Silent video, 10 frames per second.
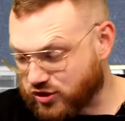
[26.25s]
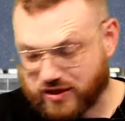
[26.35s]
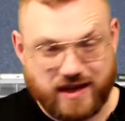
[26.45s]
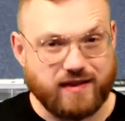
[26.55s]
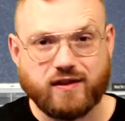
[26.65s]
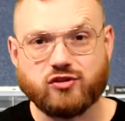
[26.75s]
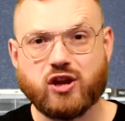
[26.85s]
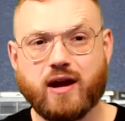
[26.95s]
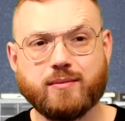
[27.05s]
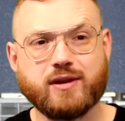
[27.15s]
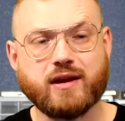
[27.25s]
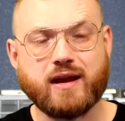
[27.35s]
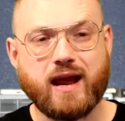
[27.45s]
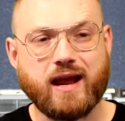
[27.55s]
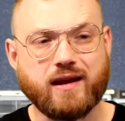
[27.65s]
just get the job
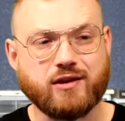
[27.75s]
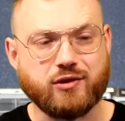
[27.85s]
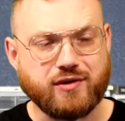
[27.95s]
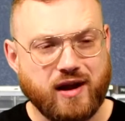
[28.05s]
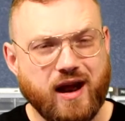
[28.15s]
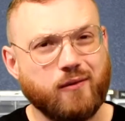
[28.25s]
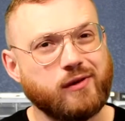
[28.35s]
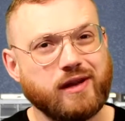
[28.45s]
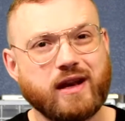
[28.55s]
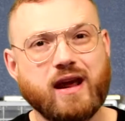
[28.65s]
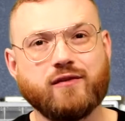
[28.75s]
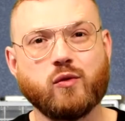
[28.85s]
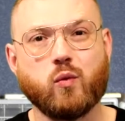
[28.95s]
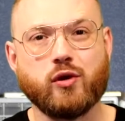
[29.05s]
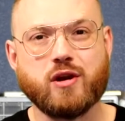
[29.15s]
done and you're not really going to have
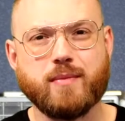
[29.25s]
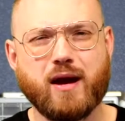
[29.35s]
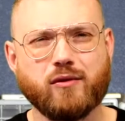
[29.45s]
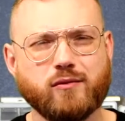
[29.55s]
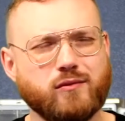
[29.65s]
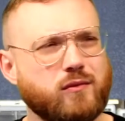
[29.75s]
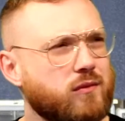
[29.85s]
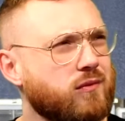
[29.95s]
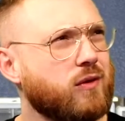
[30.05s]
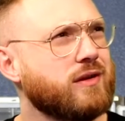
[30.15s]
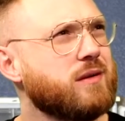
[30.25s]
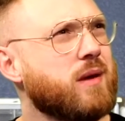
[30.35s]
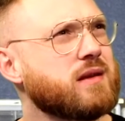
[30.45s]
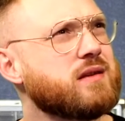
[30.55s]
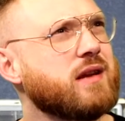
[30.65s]
to worry about, was it
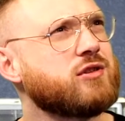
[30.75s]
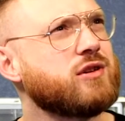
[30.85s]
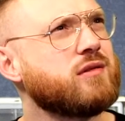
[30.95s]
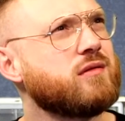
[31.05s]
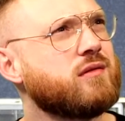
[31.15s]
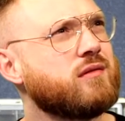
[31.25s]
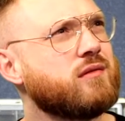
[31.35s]
my station?